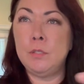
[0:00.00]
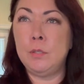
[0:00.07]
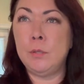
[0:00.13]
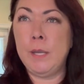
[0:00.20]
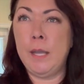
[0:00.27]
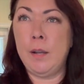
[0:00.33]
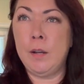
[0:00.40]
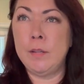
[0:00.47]
do
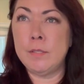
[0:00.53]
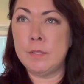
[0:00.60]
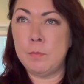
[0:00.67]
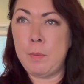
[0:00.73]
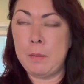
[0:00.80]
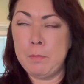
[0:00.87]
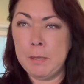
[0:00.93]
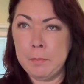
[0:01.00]
carrots in
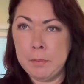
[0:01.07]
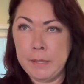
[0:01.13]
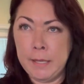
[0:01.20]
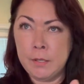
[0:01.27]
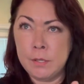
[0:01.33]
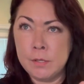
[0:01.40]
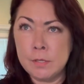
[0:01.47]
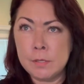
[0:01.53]
my big
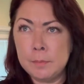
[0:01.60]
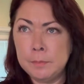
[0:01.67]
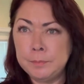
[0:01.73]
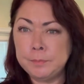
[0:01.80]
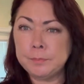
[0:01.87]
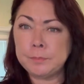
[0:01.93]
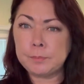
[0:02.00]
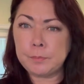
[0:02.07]
planters,
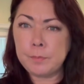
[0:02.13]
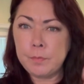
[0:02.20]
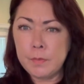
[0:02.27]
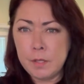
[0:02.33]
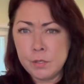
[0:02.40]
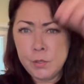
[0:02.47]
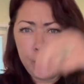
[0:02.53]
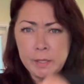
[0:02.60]

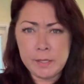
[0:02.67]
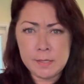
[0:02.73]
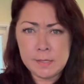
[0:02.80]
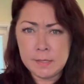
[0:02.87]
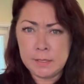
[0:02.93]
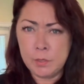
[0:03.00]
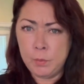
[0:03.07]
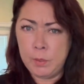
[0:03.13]
so I could
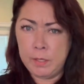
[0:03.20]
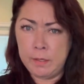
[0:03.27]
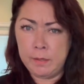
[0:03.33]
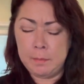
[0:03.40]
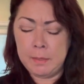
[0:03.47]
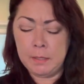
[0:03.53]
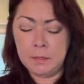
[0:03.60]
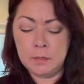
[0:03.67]
stick one in the
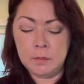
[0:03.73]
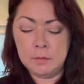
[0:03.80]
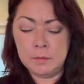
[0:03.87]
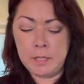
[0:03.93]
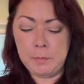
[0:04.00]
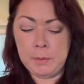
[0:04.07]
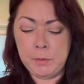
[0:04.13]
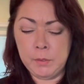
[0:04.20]
middle.
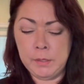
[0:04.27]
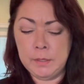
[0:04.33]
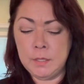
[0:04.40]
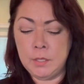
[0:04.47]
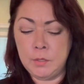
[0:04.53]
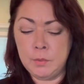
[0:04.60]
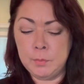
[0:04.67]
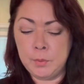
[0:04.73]
It'd be really
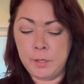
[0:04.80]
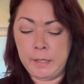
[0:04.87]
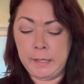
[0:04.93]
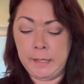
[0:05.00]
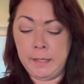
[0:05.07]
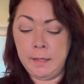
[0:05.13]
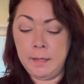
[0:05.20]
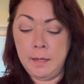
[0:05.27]
cute and
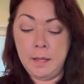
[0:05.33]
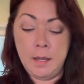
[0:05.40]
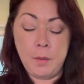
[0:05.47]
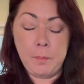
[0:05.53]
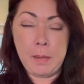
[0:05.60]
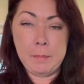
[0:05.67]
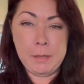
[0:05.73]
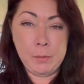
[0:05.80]
pretty.
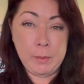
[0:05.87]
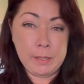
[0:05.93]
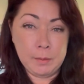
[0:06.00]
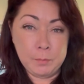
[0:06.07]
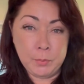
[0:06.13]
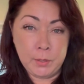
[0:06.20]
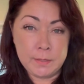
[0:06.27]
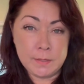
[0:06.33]
Maybe we
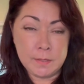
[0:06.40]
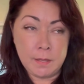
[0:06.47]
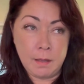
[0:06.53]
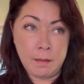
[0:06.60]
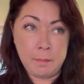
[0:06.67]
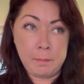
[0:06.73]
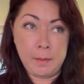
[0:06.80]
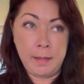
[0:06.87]
can put
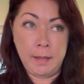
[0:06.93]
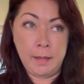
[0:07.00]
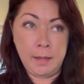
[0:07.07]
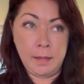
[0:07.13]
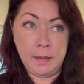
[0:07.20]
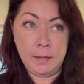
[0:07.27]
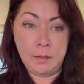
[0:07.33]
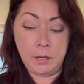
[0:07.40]
some
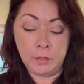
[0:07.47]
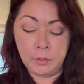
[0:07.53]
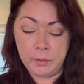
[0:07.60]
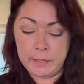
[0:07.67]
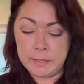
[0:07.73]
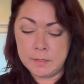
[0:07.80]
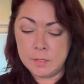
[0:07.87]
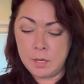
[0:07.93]
in our
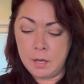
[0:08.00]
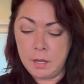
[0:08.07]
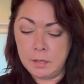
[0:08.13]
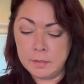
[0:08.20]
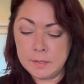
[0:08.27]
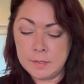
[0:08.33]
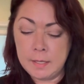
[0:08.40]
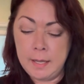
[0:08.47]
green
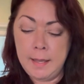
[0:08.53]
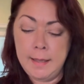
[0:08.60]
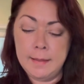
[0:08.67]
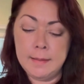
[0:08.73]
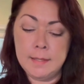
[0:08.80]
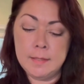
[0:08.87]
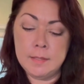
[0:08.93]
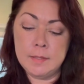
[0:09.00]
stalks.
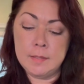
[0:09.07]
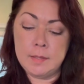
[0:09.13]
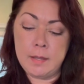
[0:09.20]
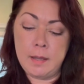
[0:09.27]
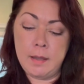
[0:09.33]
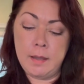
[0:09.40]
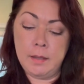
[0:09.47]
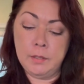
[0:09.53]
This is
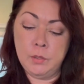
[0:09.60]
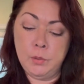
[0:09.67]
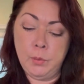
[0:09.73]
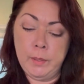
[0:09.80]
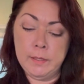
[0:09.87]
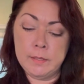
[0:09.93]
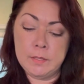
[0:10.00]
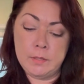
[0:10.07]
the
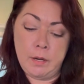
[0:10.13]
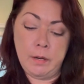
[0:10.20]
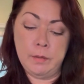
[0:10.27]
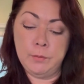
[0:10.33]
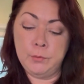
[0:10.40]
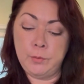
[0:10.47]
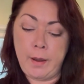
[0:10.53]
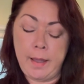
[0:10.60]
Quick
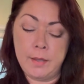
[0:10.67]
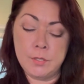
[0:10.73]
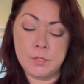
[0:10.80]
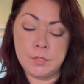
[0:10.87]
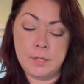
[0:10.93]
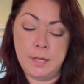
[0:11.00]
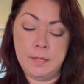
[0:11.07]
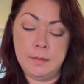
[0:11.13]
Start
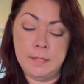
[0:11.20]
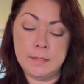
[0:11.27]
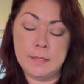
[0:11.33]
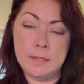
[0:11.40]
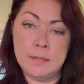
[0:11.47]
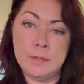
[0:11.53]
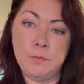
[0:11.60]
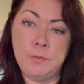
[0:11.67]
Fresh, and this is